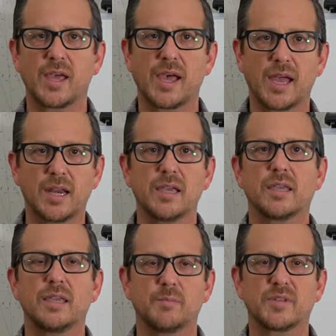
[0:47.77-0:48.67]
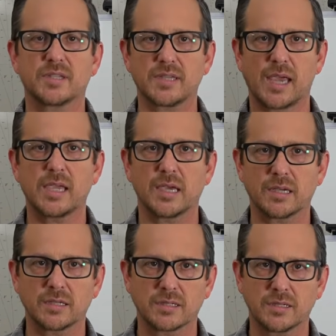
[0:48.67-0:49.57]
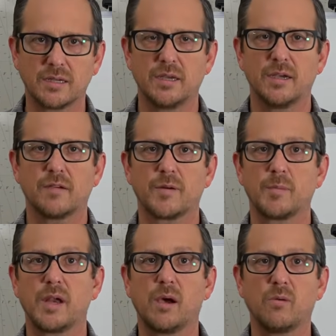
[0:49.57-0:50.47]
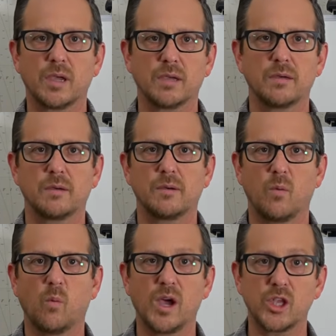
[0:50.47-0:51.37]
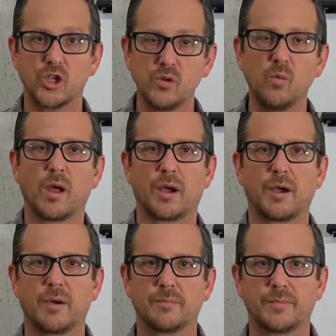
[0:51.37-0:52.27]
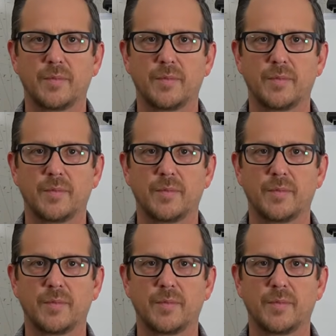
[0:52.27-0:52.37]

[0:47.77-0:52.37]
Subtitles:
how do you keep the psychics from knowing what you want to know?